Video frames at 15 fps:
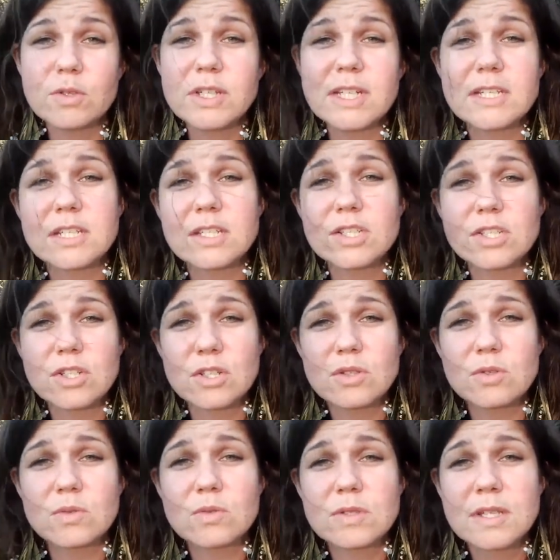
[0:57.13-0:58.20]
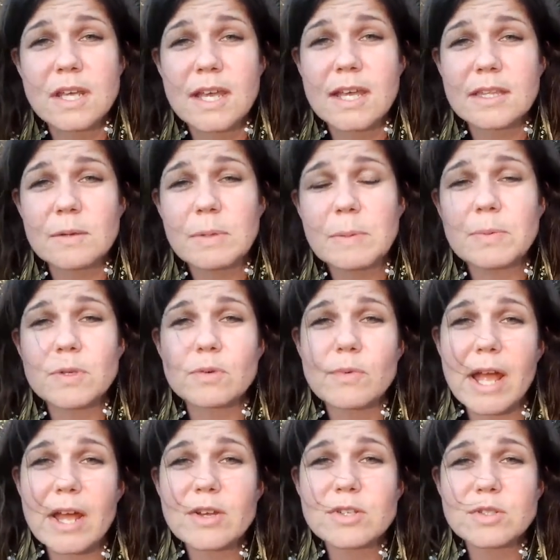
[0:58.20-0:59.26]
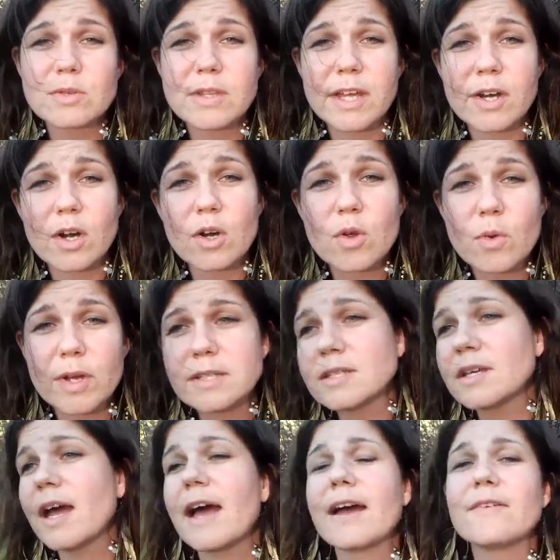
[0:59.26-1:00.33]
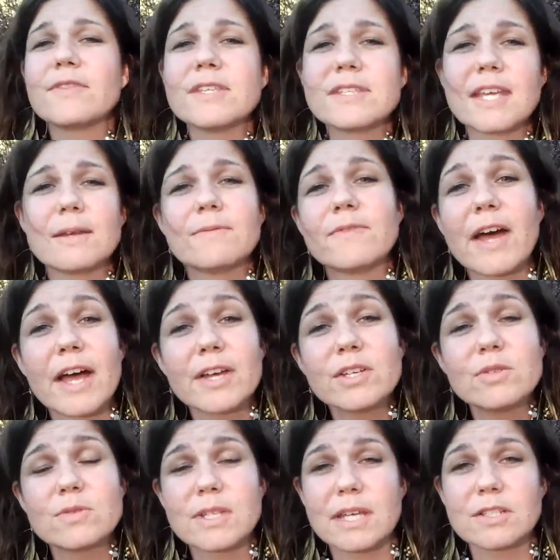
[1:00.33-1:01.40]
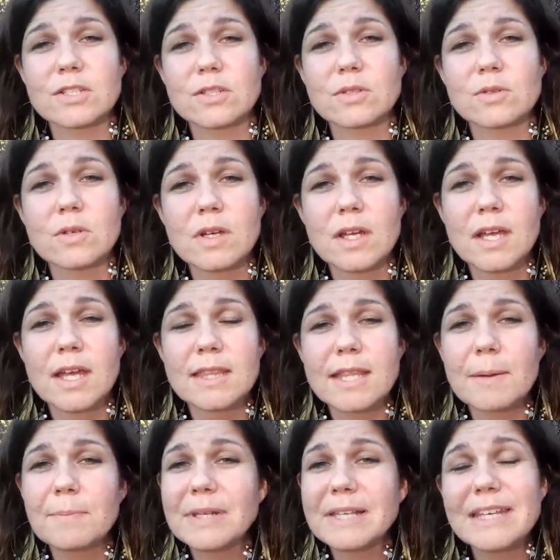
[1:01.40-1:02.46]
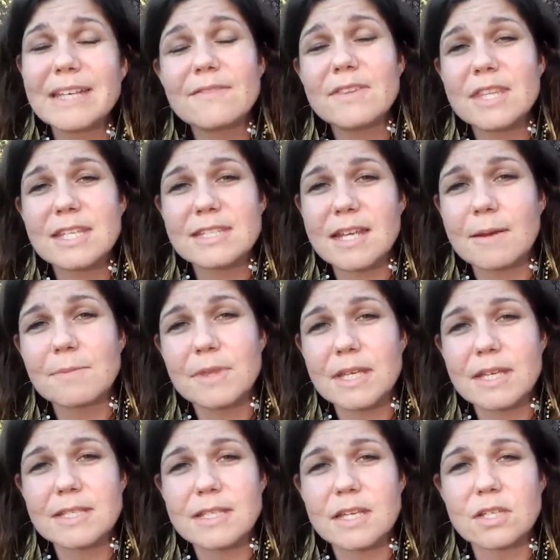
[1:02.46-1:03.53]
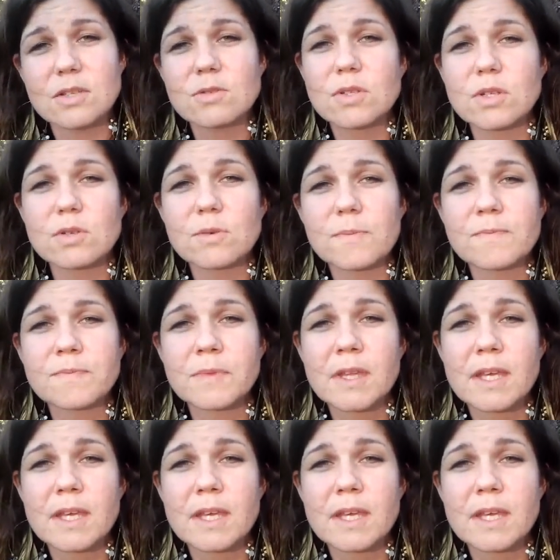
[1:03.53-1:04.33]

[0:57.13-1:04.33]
You need to choose the people around you that are going to have the same values as you, that believe in the same things that you do.